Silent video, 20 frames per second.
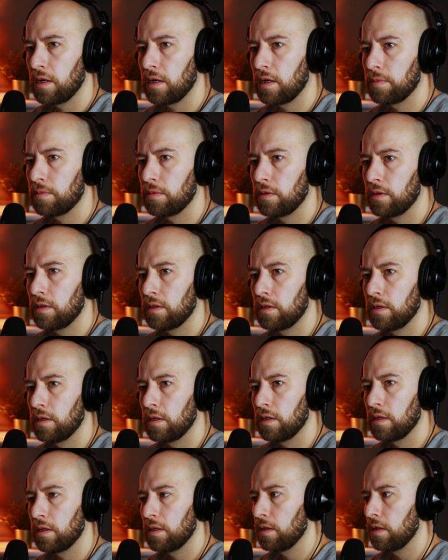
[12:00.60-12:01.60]
up
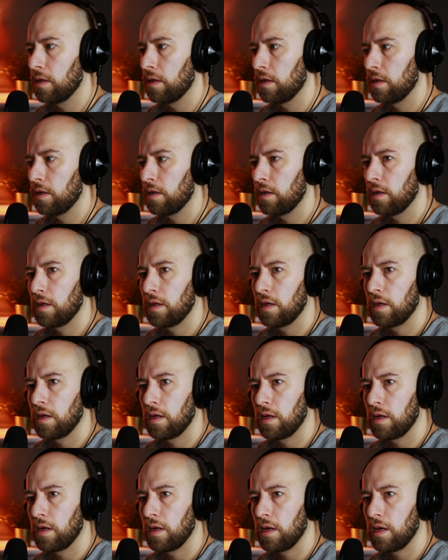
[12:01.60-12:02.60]
till
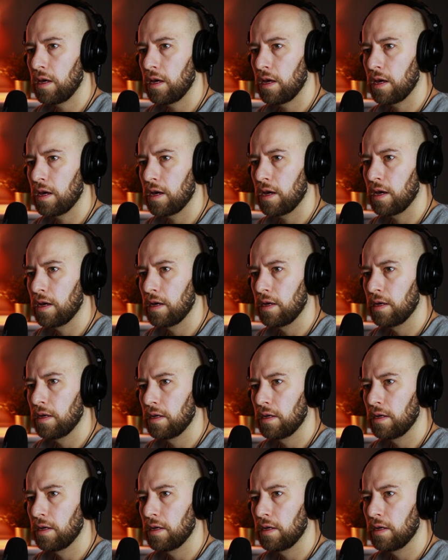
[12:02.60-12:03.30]
here.